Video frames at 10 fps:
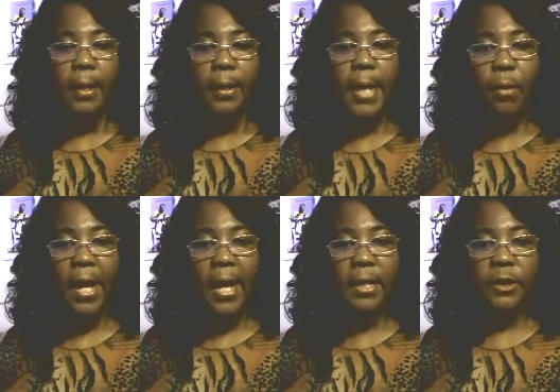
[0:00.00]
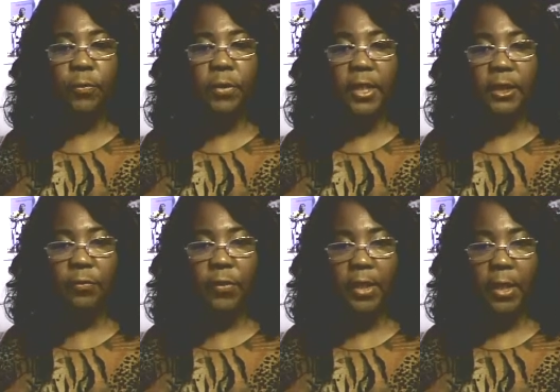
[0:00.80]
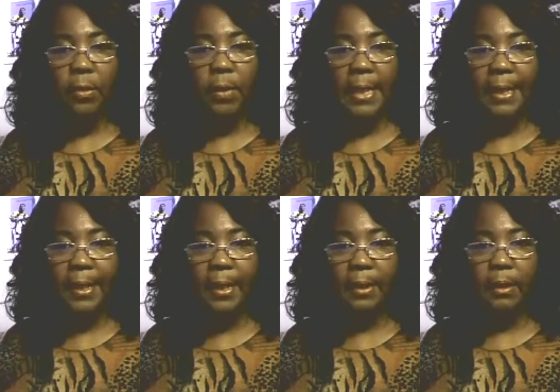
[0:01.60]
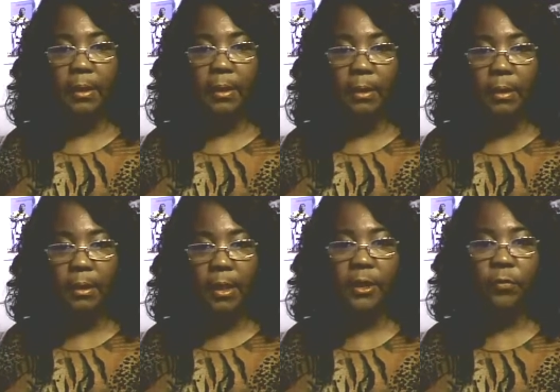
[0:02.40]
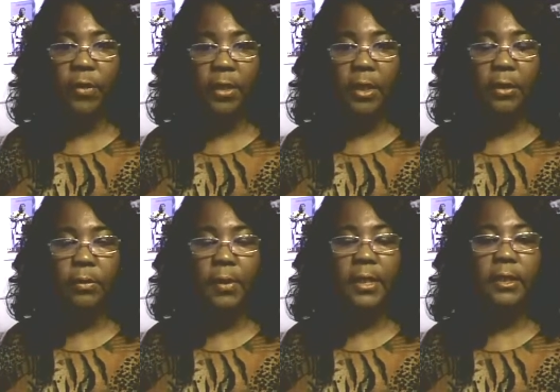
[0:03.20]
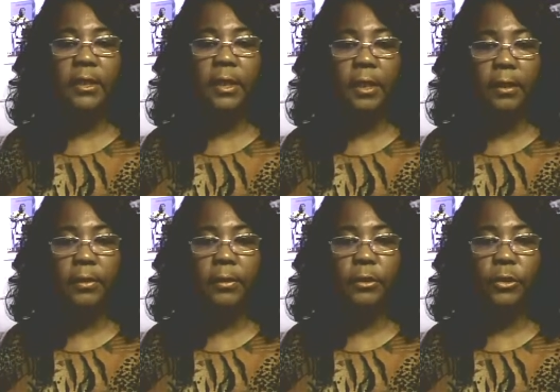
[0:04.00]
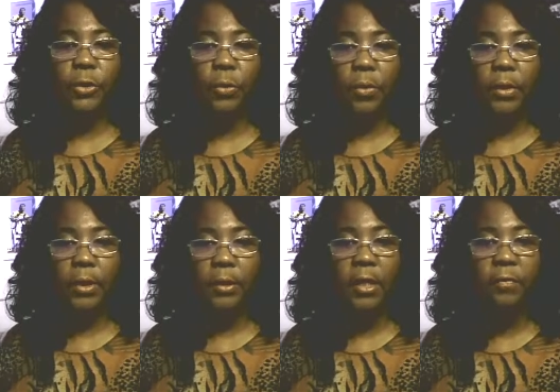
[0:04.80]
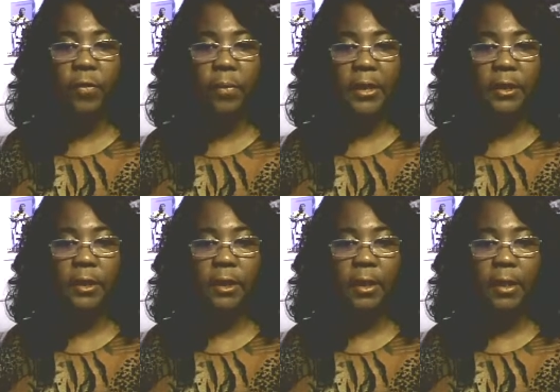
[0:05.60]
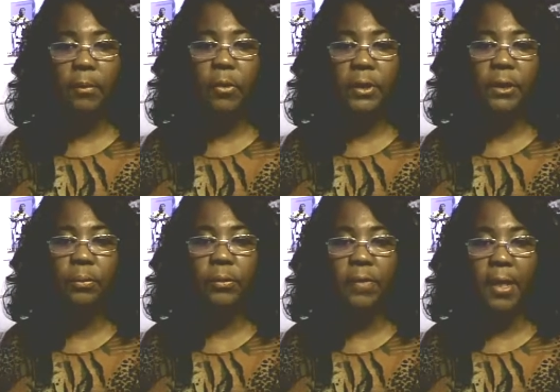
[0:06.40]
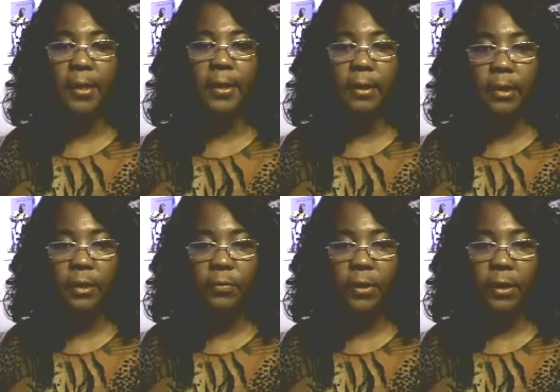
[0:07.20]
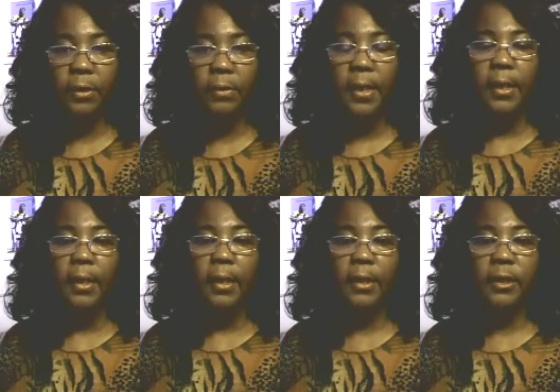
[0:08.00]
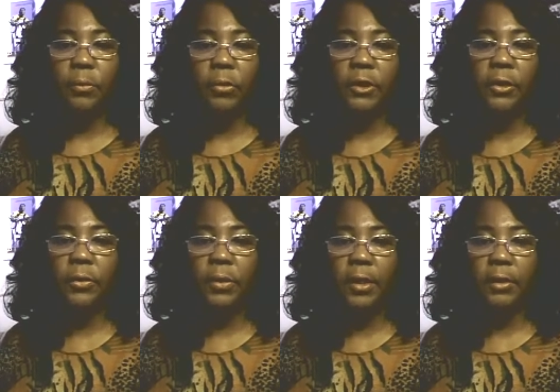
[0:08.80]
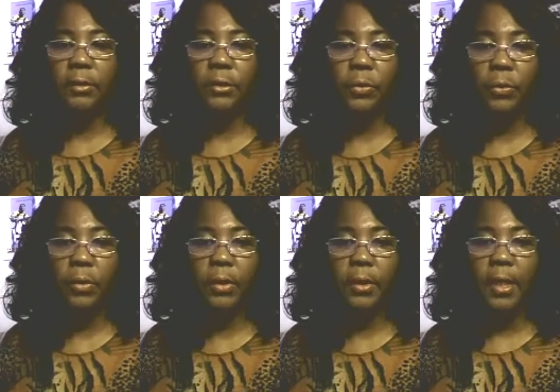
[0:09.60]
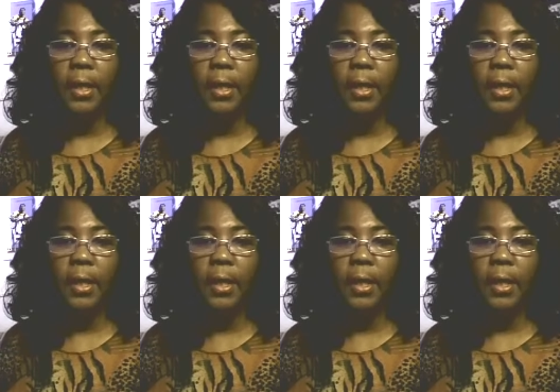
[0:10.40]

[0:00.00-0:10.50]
Now, as for this video, again, this video is geared toward the information that I'm going to provide in this video is more so geared toward